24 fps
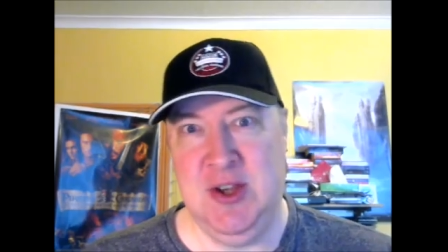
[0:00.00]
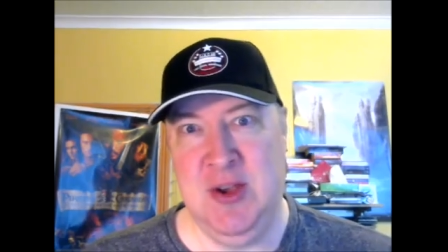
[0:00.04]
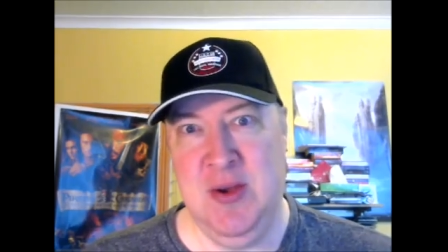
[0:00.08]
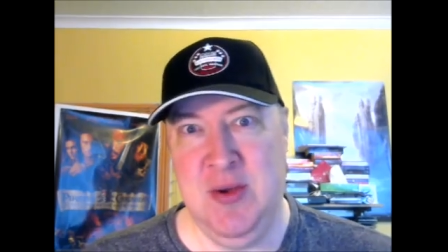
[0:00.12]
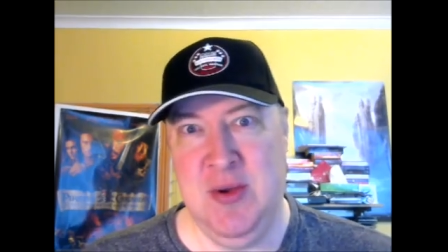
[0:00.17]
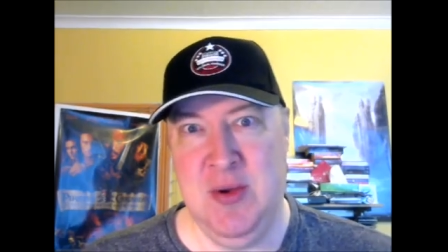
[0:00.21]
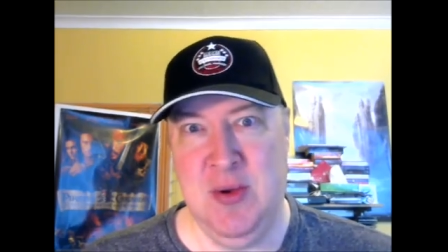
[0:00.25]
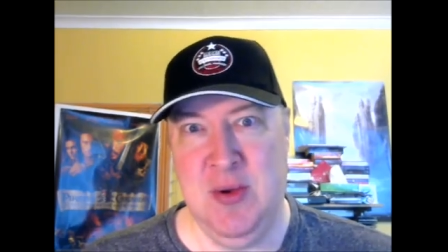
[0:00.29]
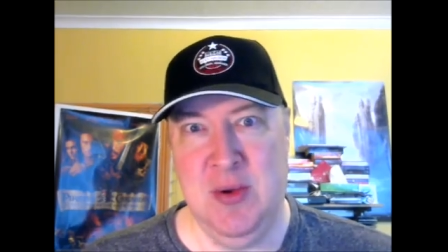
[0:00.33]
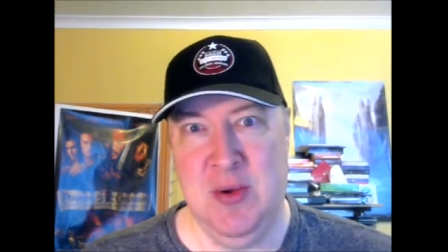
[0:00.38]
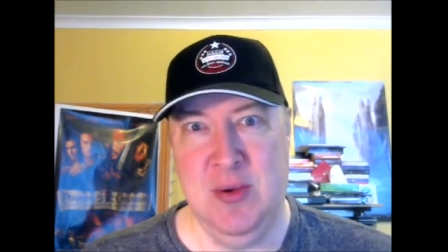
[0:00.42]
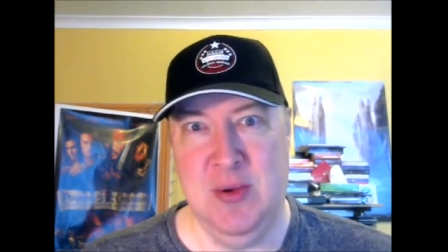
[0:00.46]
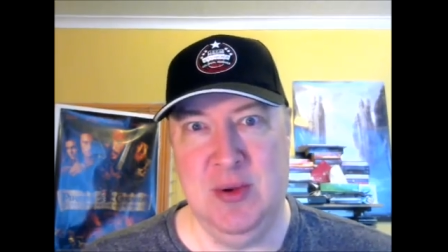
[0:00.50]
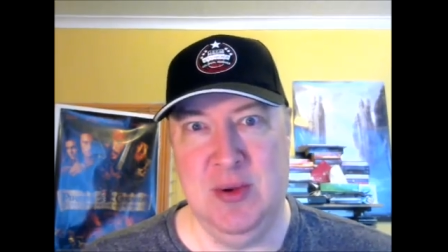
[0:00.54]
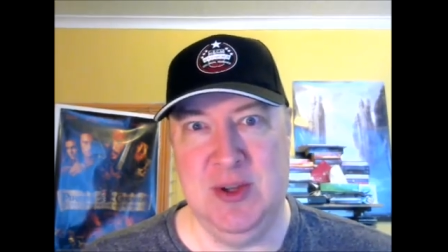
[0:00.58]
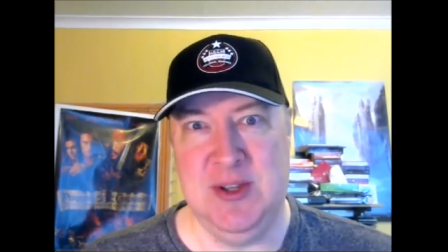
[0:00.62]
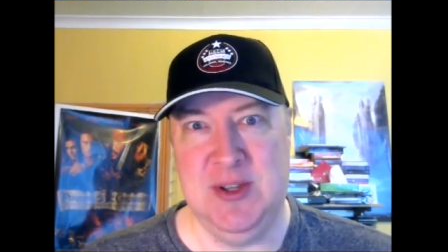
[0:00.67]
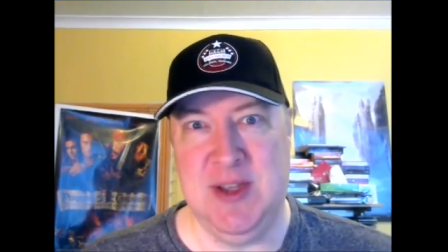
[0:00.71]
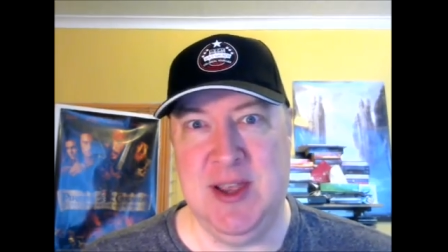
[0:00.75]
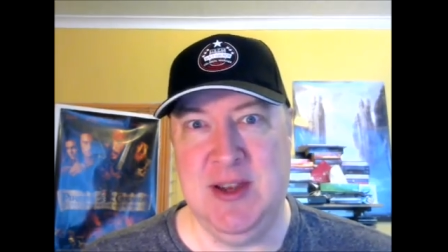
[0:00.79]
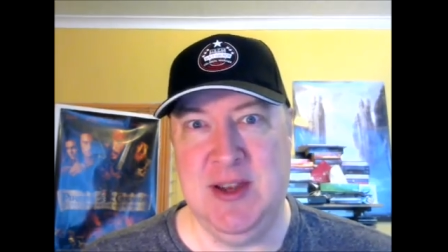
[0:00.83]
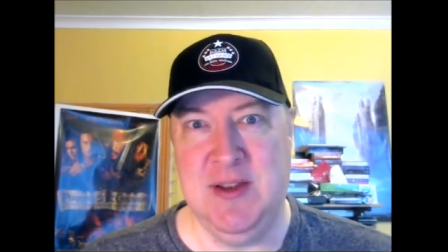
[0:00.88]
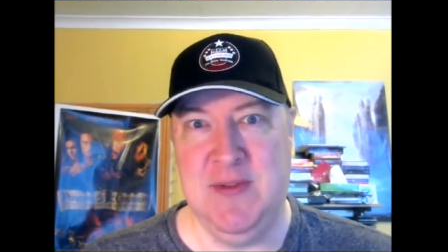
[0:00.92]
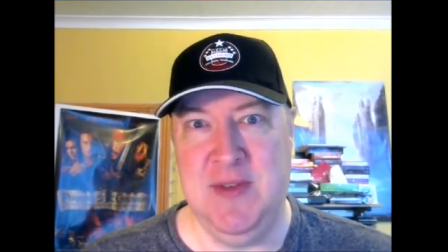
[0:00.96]
2,
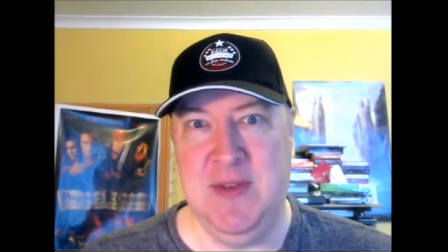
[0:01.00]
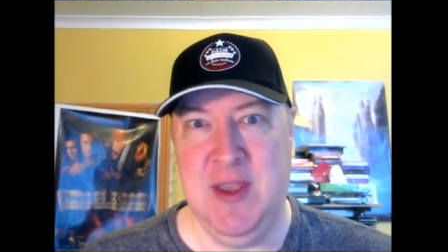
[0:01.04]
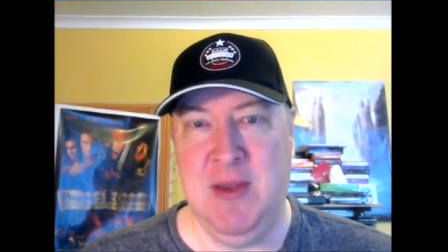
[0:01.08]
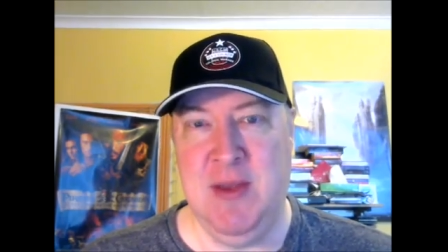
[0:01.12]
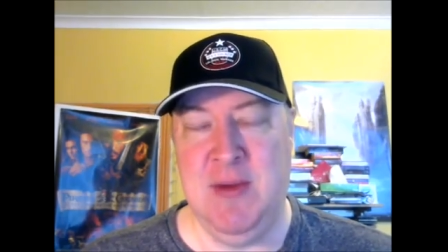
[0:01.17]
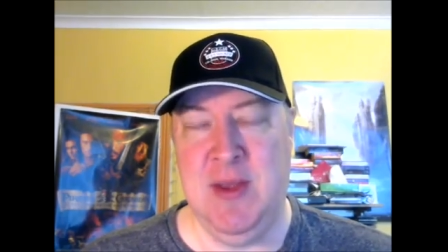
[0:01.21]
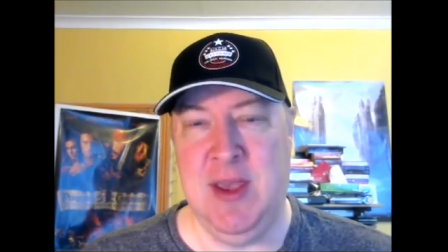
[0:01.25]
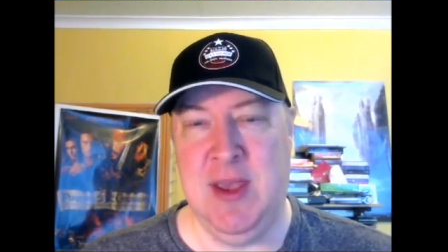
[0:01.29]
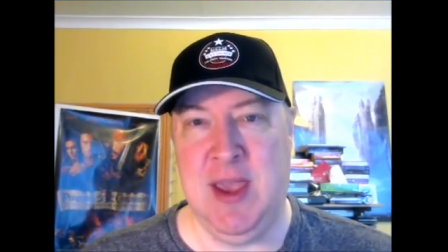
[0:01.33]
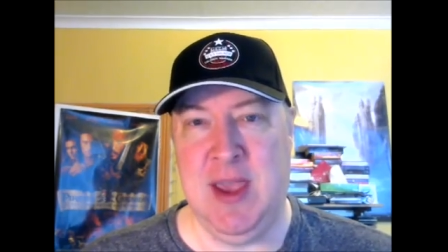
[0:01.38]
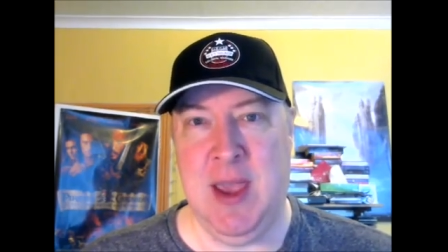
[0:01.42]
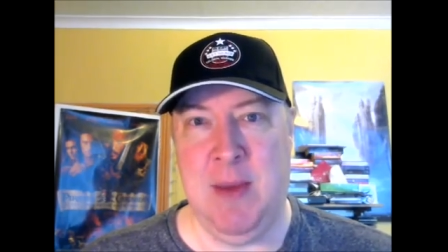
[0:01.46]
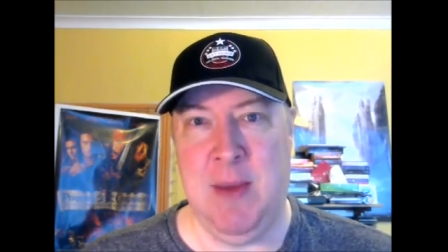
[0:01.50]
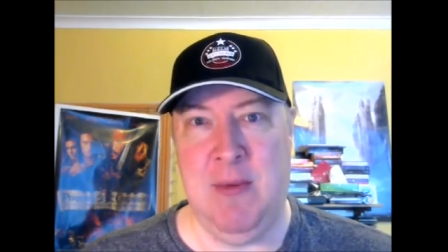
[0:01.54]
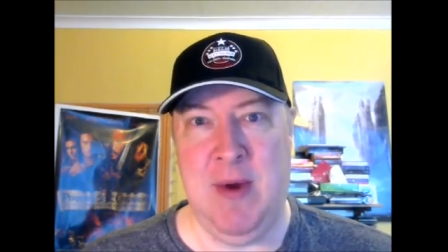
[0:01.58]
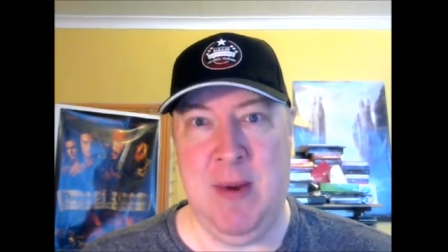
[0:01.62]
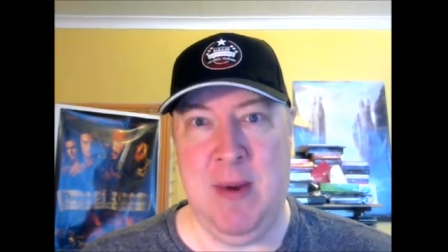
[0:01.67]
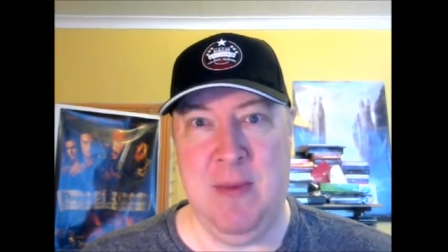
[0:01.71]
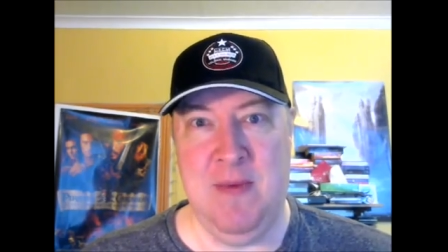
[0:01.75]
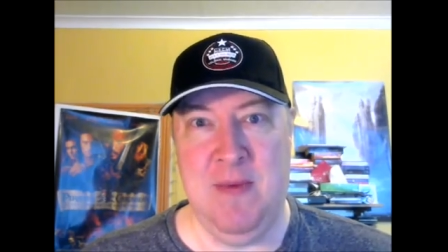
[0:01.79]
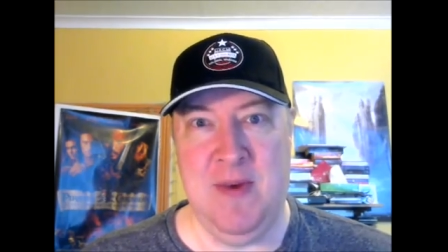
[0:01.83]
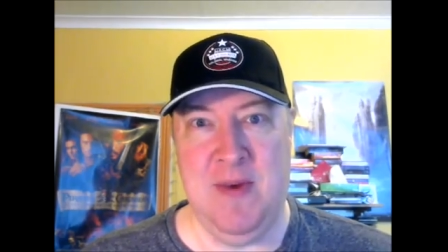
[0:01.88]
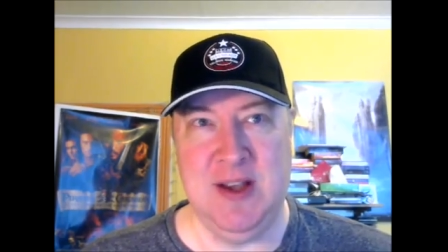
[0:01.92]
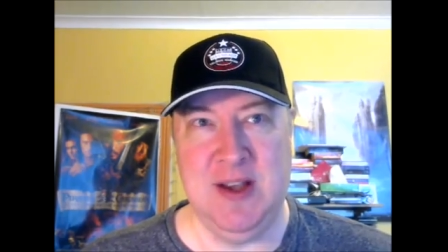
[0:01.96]
State of the Union, came
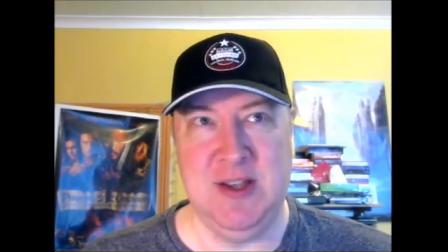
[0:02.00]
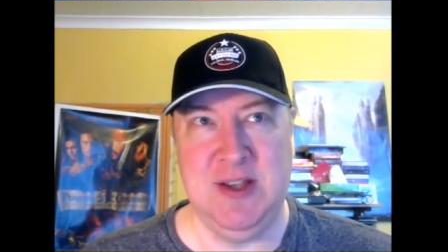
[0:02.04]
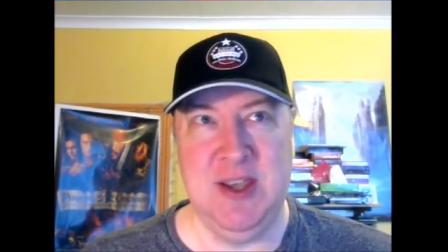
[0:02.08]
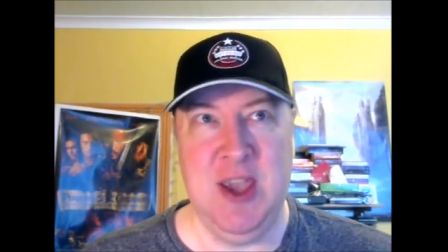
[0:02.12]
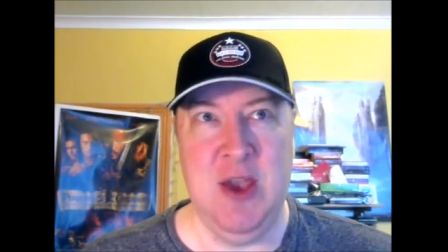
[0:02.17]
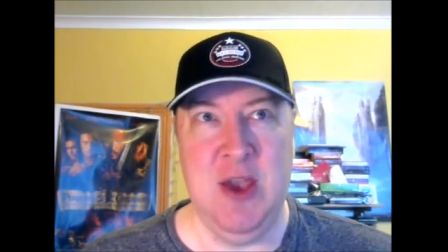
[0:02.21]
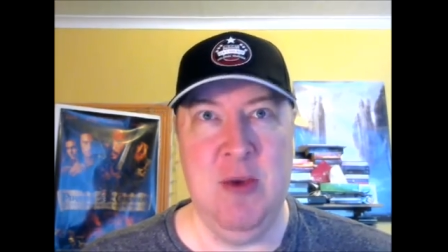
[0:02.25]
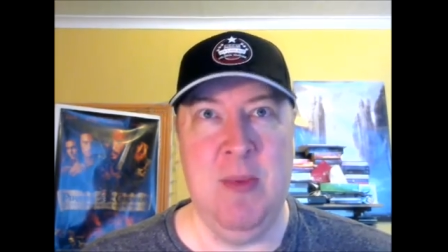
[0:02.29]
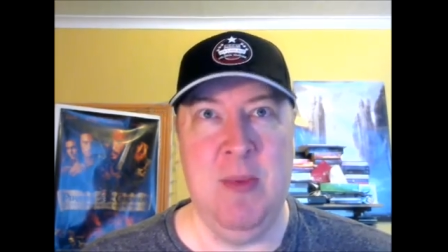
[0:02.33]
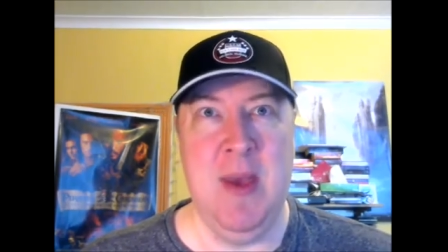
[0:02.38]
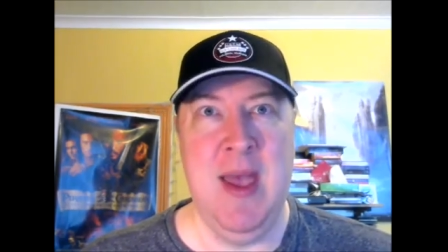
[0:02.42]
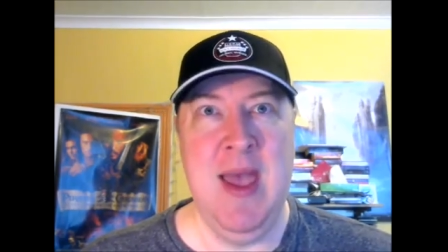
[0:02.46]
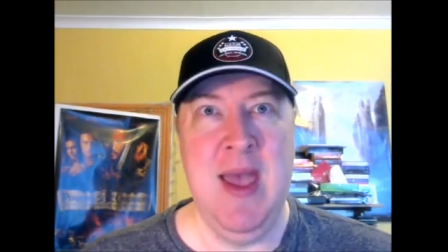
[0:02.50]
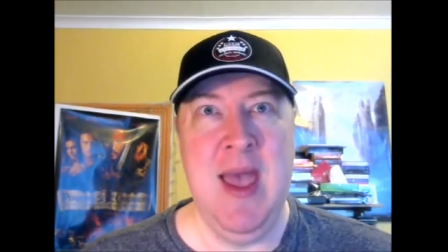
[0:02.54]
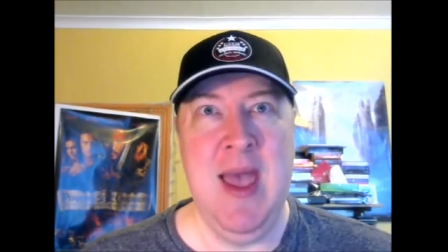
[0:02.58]
around with Ice Cube.